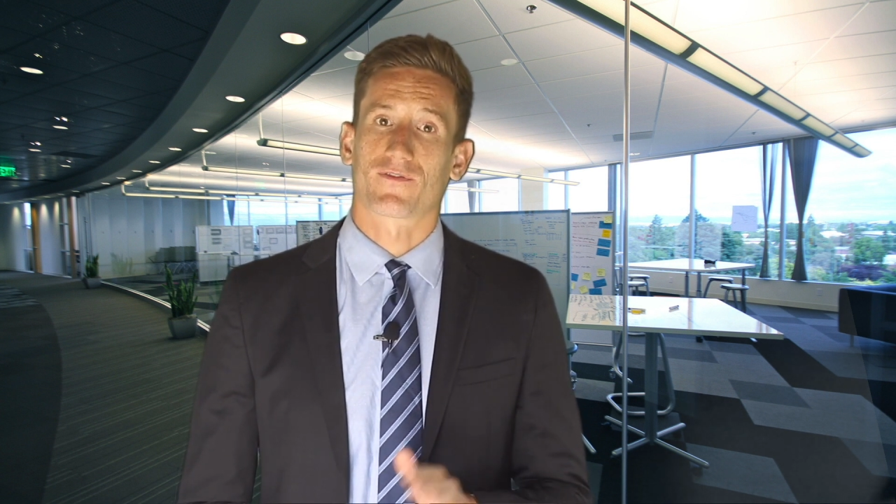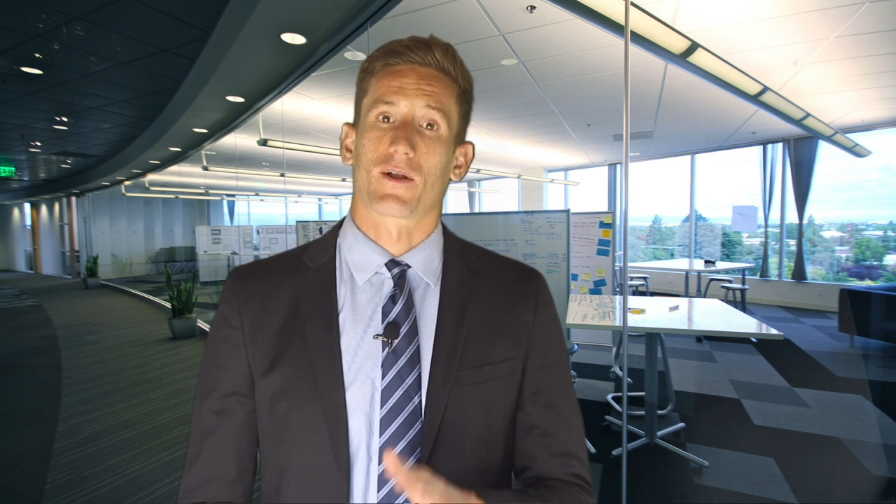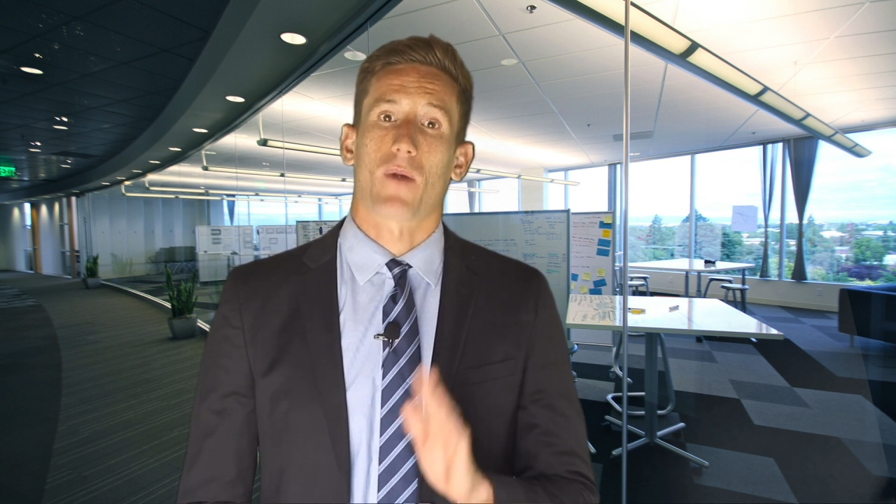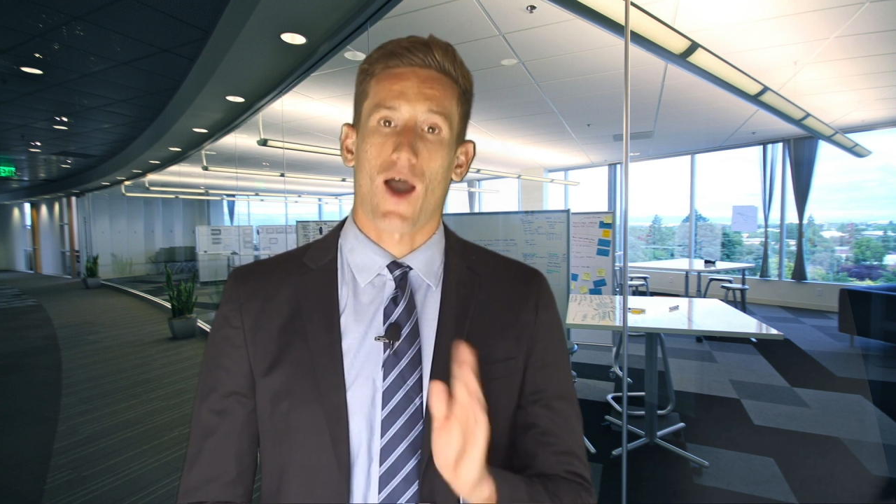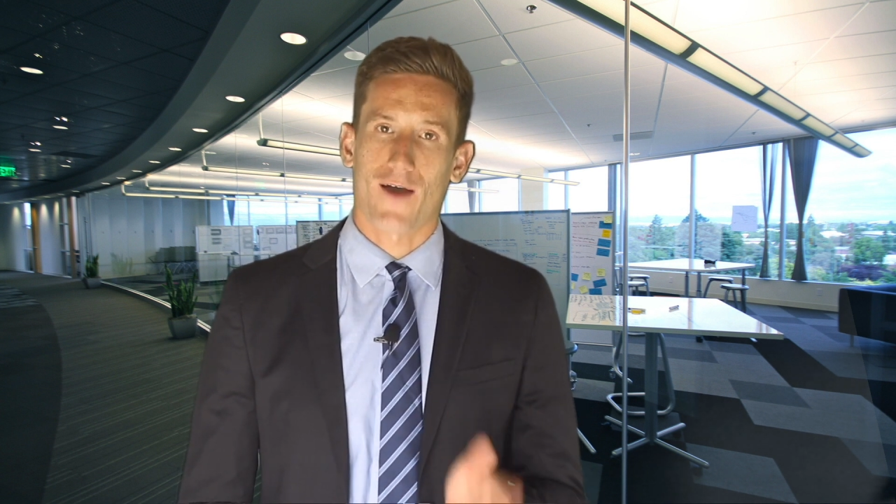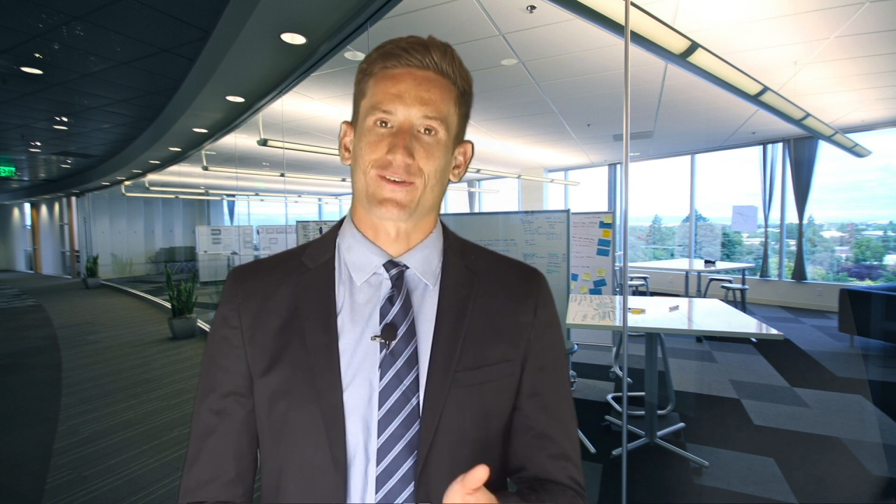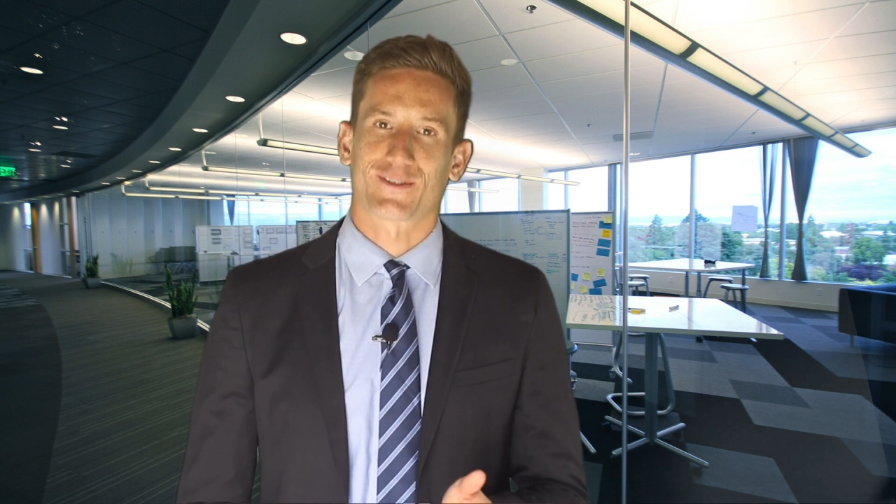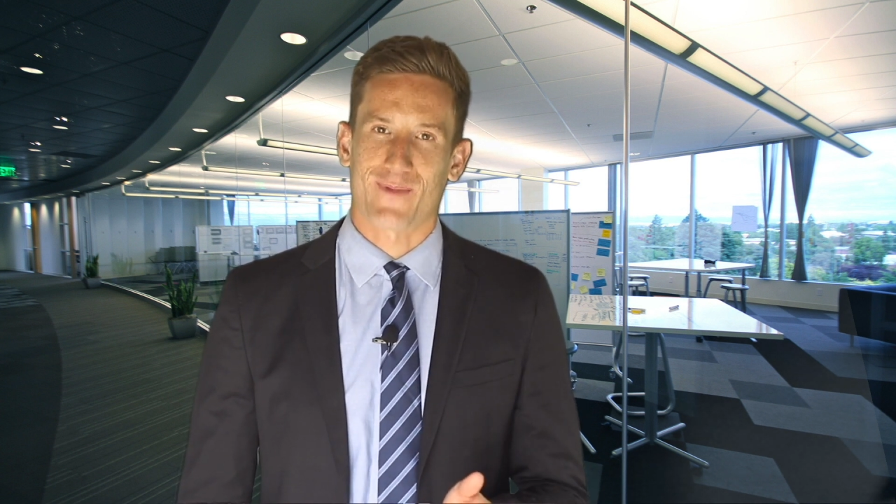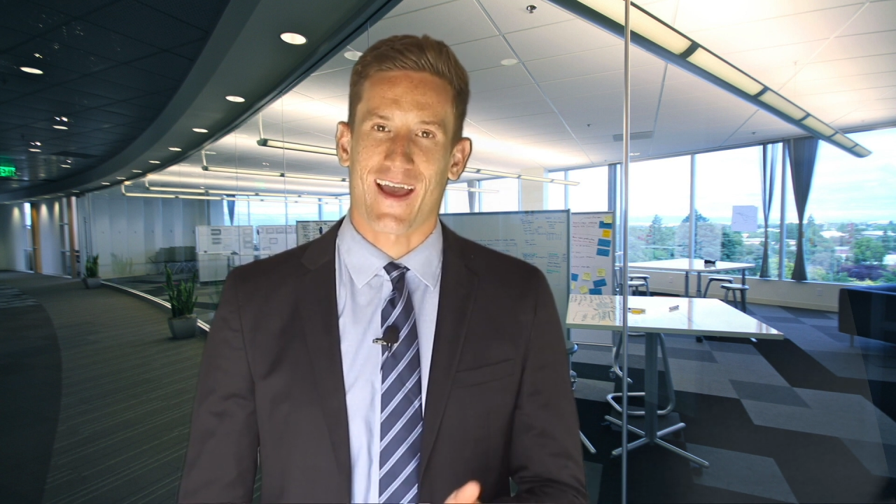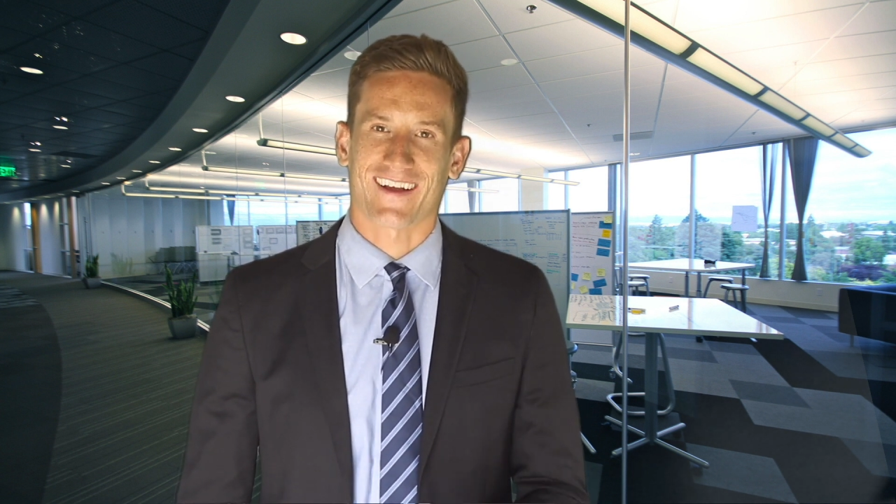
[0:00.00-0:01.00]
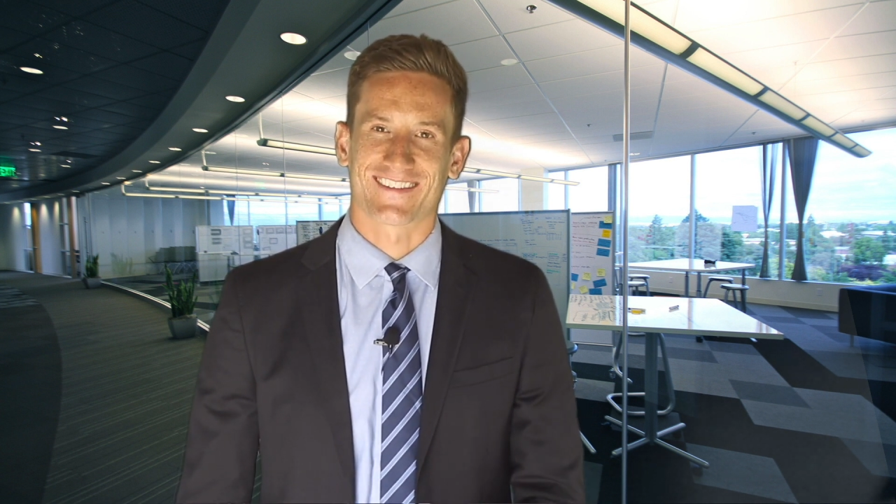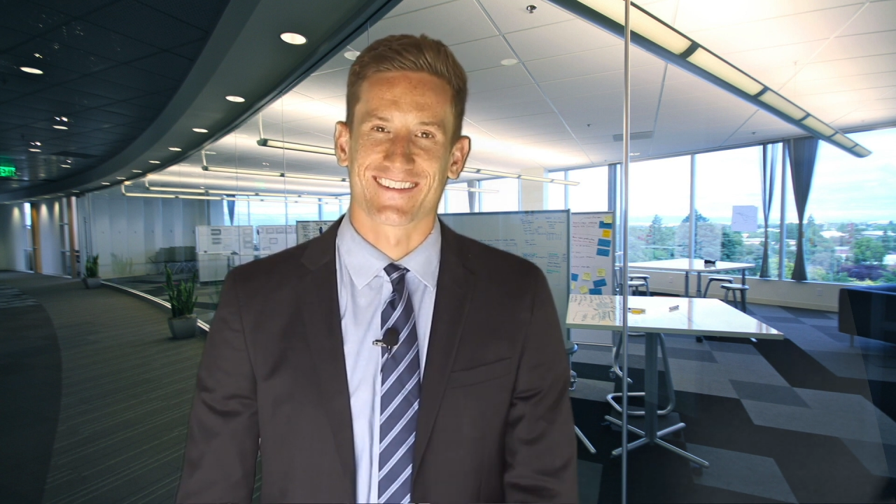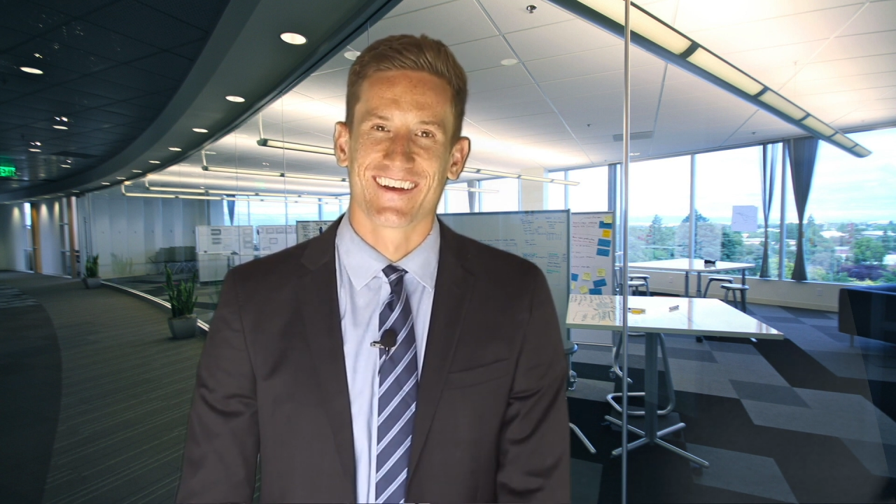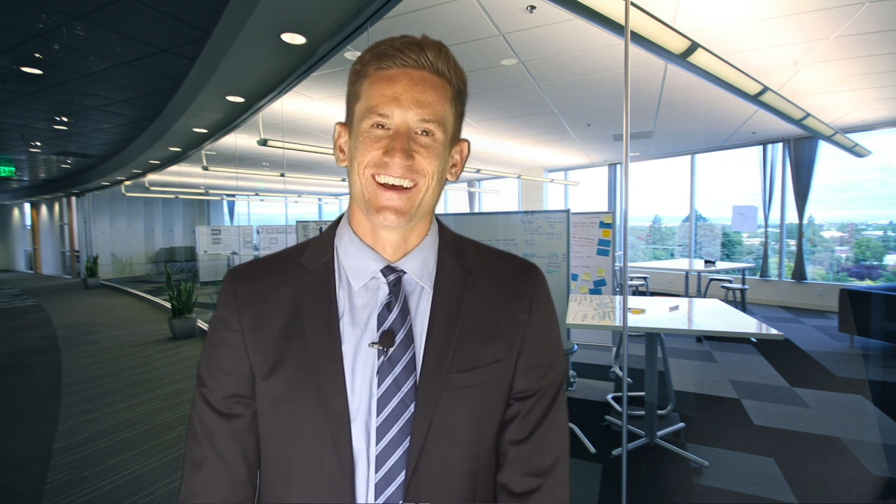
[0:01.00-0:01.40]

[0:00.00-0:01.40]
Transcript: from OfficeMax.